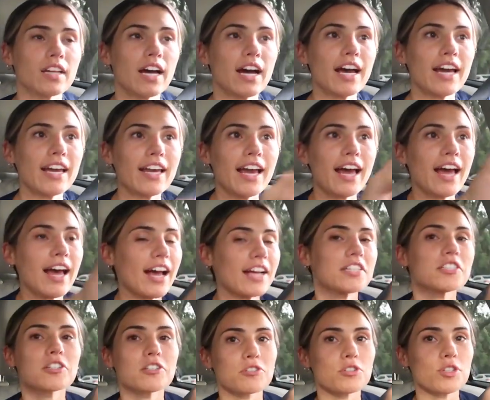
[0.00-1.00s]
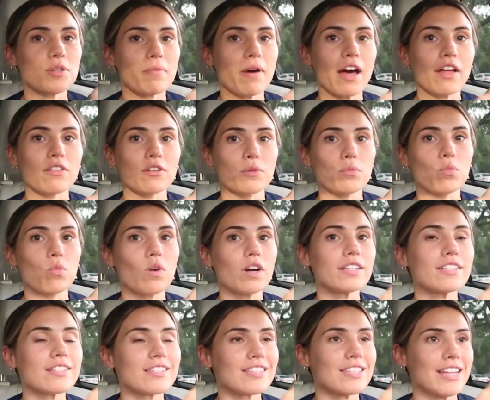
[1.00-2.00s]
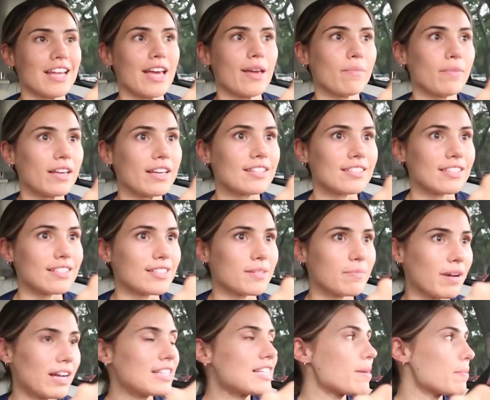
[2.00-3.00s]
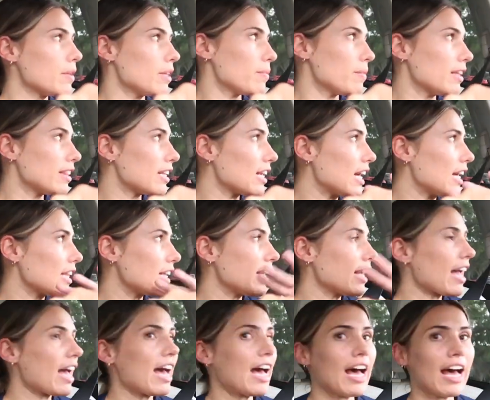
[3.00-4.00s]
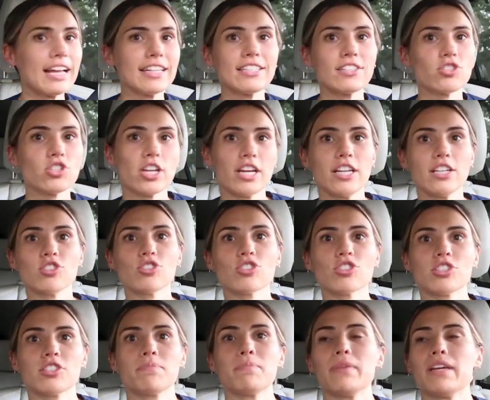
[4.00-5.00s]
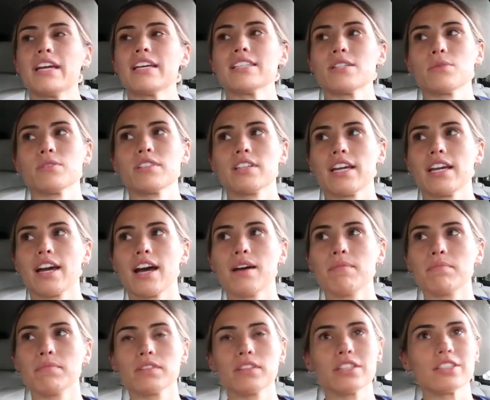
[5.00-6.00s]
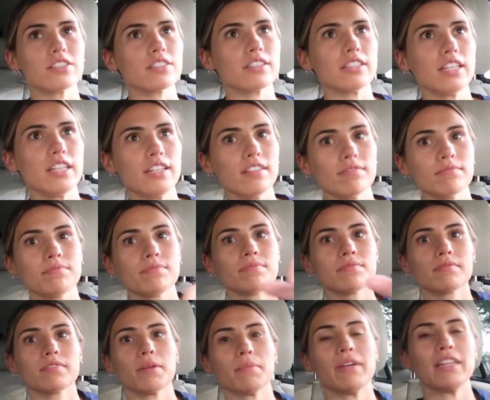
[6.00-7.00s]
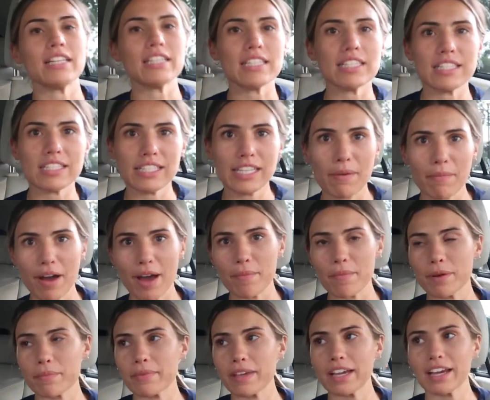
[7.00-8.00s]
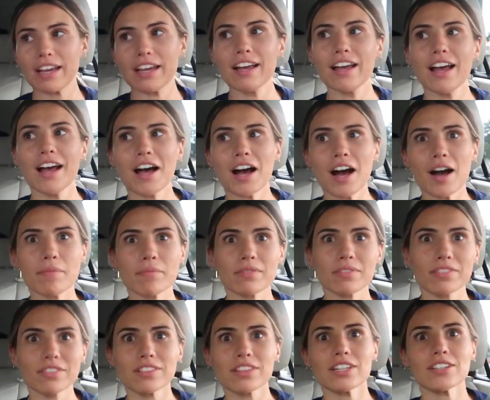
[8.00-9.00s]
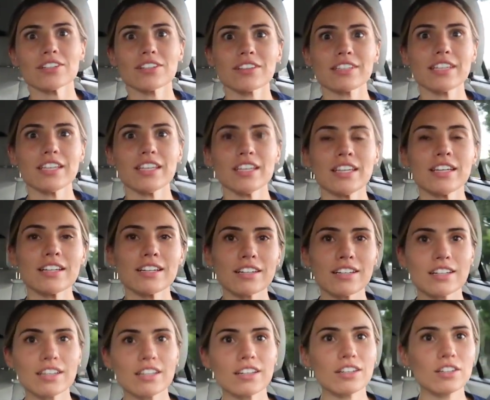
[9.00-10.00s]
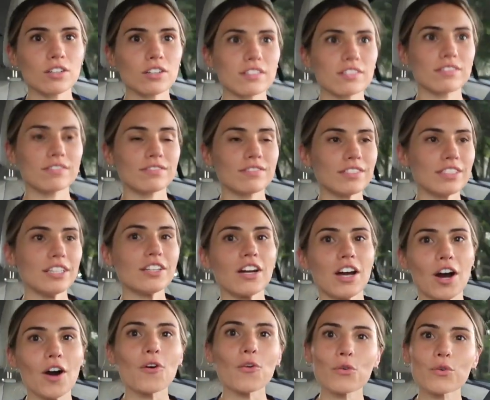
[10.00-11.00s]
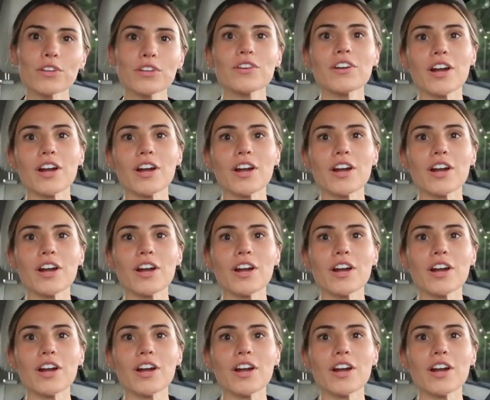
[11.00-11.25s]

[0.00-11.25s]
I had to go to the bathroom once today because it's my time of the month and I like had to change because I was like, this is TMI, but I'm like, I'm literally, you know.